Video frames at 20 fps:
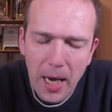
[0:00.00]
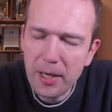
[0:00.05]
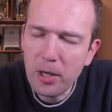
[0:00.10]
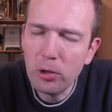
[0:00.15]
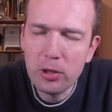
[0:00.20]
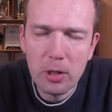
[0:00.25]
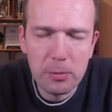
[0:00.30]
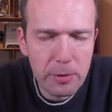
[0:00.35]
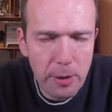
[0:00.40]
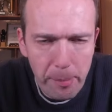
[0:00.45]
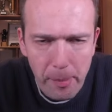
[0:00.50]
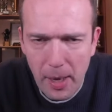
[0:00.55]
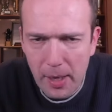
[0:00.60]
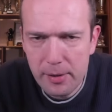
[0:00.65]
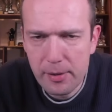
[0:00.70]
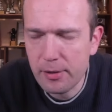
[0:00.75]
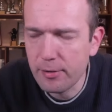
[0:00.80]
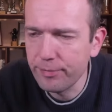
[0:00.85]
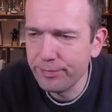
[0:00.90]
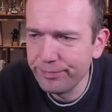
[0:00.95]
know them the
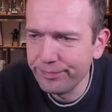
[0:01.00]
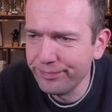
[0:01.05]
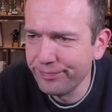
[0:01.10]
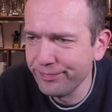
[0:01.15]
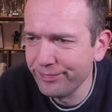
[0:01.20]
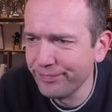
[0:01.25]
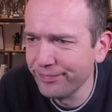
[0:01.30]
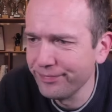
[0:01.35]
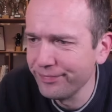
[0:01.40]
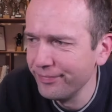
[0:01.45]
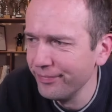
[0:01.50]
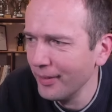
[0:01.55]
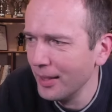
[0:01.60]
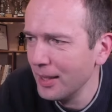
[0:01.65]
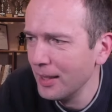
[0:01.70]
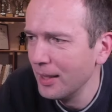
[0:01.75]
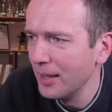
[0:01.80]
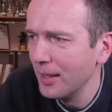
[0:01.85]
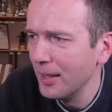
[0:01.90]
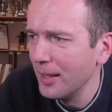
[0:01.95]
best.
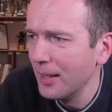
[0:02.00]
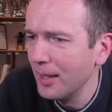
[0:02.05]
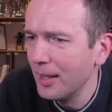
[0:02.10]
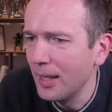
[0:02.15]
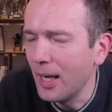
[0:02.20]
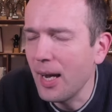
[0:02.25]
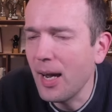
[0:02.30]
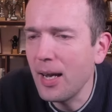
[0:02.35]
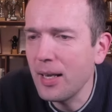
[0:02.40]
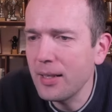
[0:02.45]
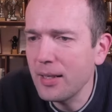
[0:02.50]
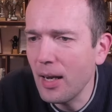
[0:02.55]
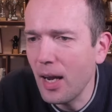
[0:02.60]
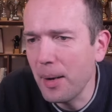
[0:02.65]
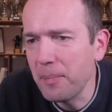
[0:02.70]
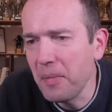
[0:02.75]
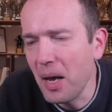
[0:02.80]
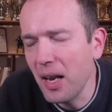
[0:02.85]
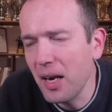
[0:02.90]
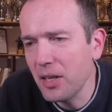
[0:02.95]
And I
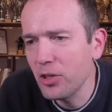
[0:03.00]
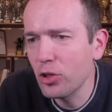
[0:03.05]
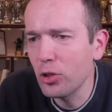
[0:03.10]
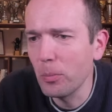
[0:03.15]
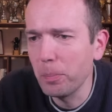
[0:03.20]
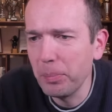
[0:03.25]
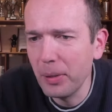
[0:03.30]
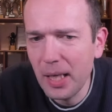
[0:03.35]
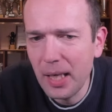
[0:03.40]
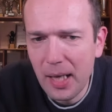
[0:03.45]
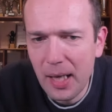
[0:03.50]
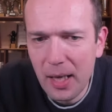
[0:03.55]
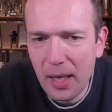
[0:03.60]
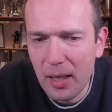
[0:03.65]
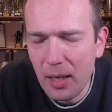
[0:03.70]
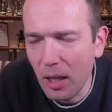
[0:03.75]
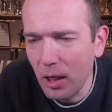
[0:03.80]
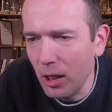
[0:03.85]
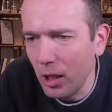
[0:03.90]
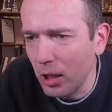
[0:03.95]
managed to play
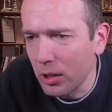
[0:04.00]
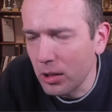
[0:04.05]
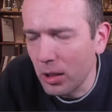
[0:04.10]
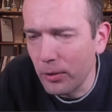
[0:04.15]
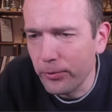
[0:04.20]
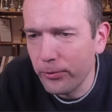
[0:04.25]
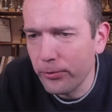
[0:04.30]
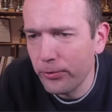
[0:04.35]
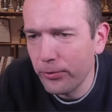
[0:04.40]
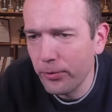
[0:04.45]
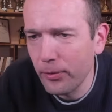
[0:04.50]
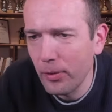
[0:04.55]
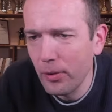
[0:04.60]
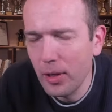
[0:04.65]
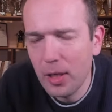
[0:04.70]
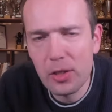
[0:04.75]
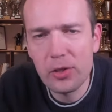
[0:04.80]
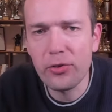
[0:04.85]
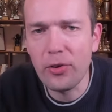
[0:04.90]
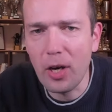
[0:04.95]
a lot of
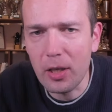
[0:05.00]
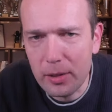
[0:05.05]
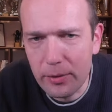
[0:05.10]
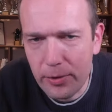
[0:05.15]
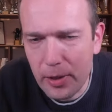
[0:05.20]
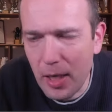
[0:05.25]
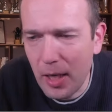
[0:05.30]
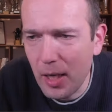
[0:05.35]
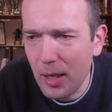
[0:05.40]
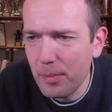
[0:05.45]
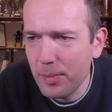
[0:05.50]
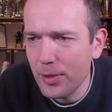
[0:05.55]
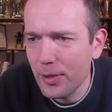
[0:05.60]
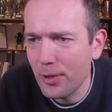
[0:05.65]
instructive games.